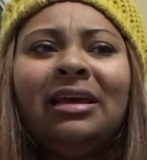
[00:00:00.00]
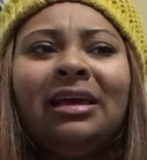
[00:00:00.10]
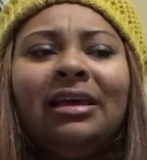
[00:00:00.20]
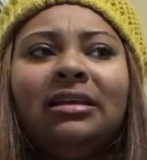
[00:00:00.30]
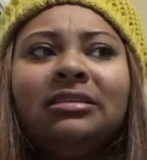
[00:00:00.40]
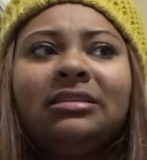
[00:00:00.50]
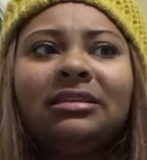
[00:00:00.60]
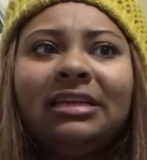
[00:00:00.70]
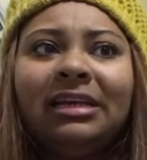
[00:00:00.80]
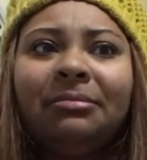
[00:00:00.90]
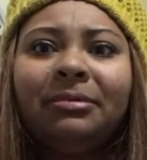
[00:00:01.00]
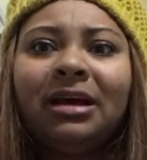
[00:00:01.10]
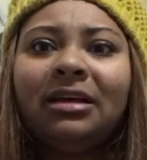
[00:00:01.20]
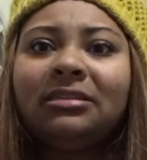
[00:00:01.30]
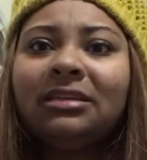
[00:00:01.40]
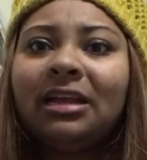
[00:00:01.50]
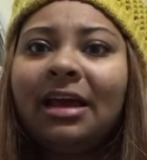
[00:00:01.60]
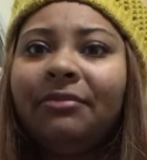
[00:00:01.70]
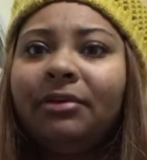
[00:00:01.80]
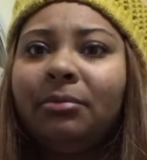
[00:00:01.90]
is sleep until I
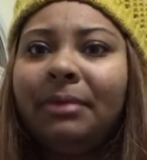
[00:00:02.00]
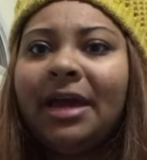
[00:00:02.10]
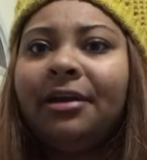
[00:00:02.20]
feel better.